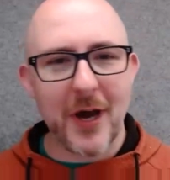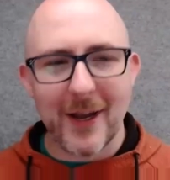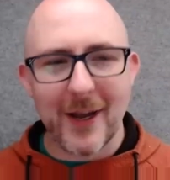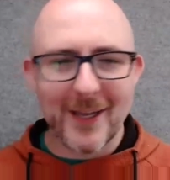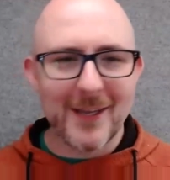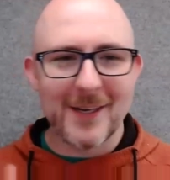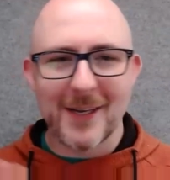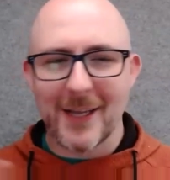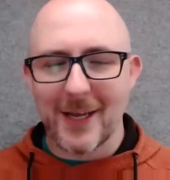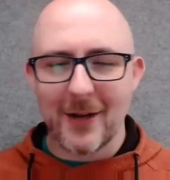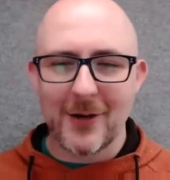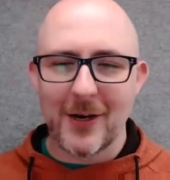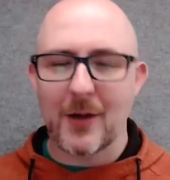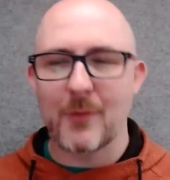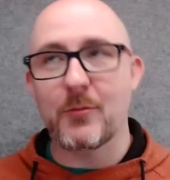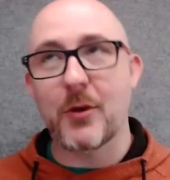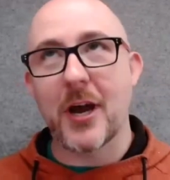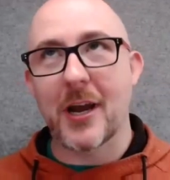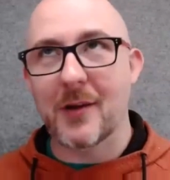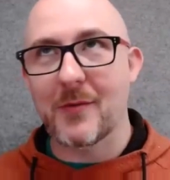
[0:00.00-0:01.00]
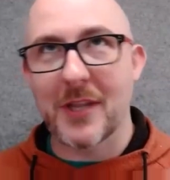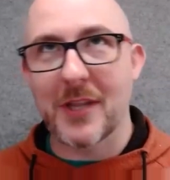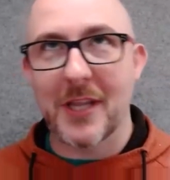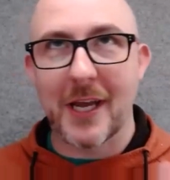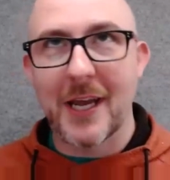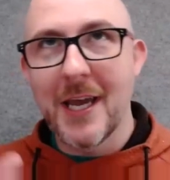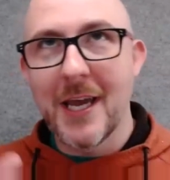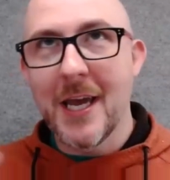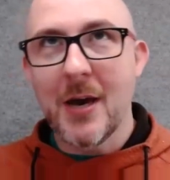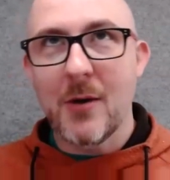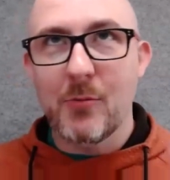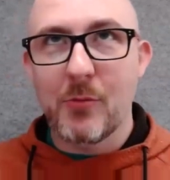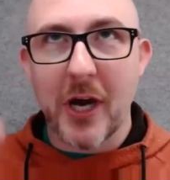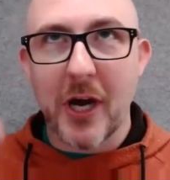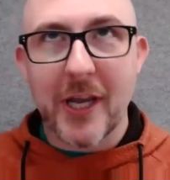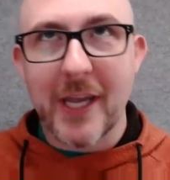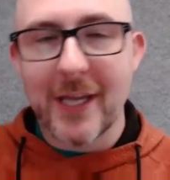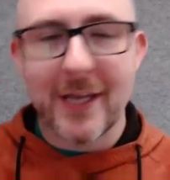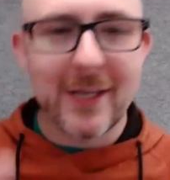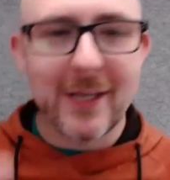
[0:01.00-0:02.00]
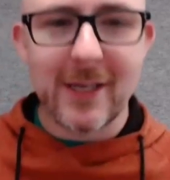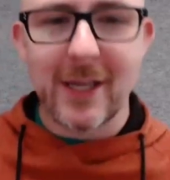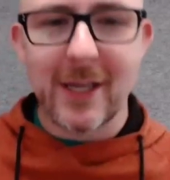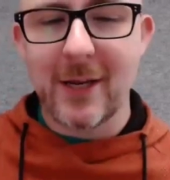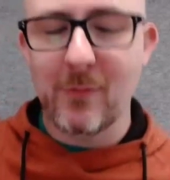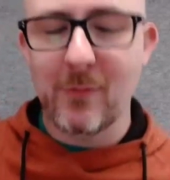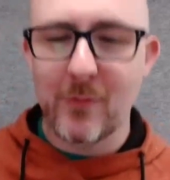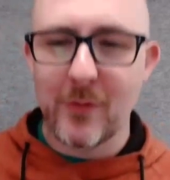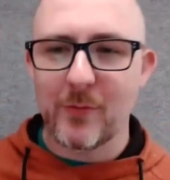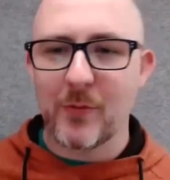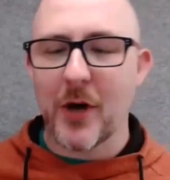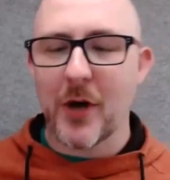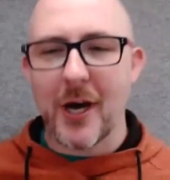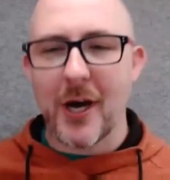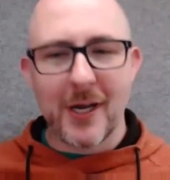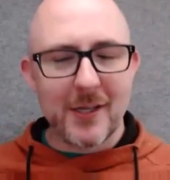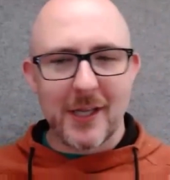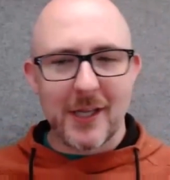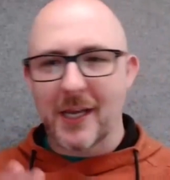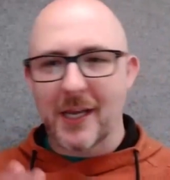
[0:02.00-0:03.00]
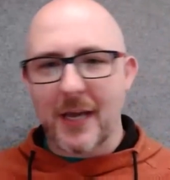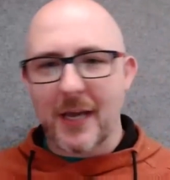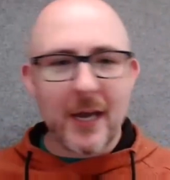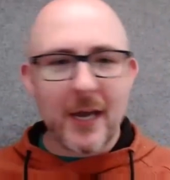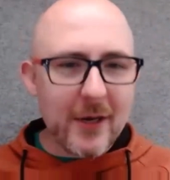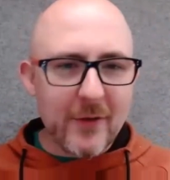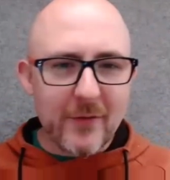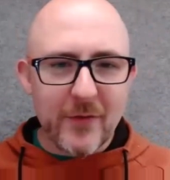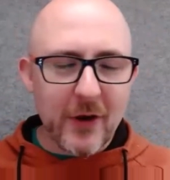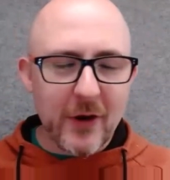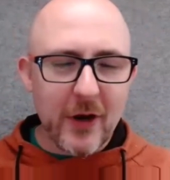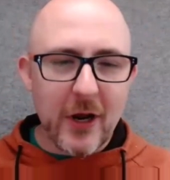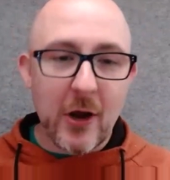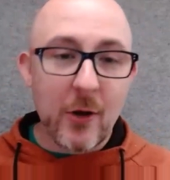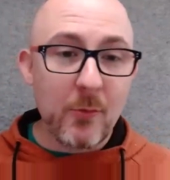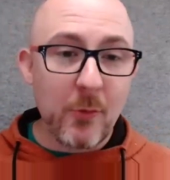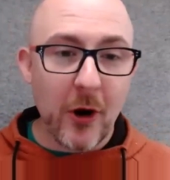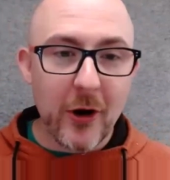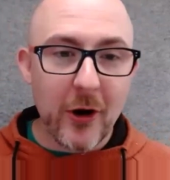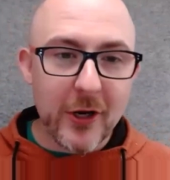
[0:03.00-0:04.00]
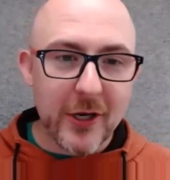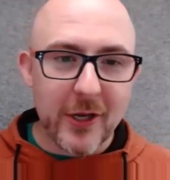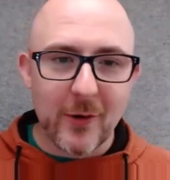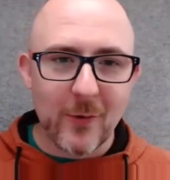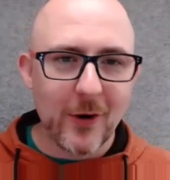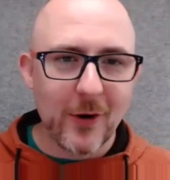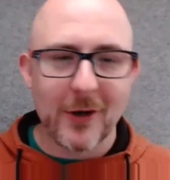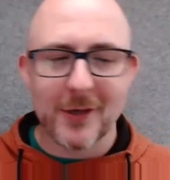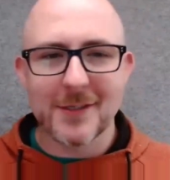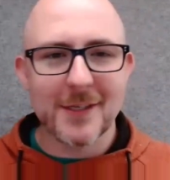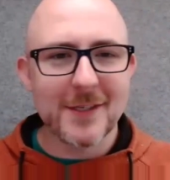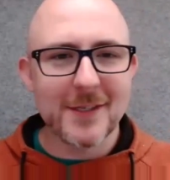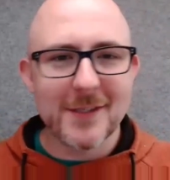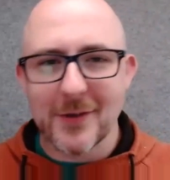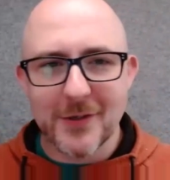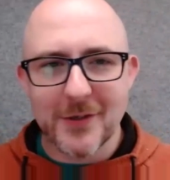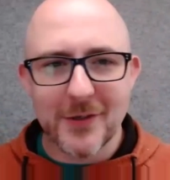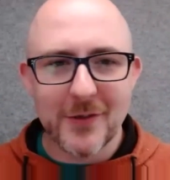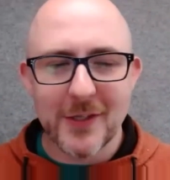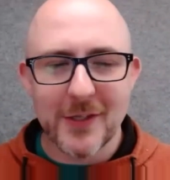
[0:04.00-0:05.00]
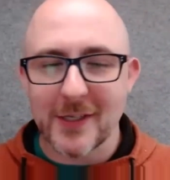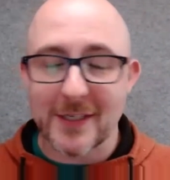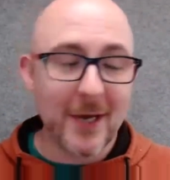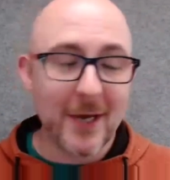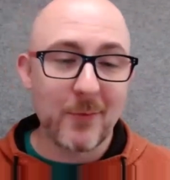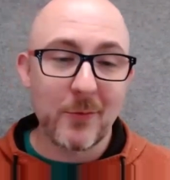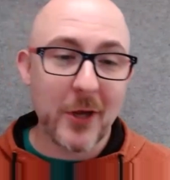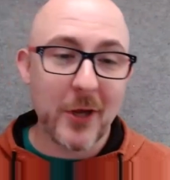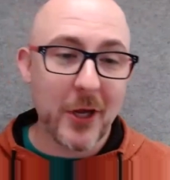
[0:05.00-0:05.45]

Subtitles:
pocket and or not pocket, but like bucket and pot and like I got to figure out how marketing works. Let's go do this. I'm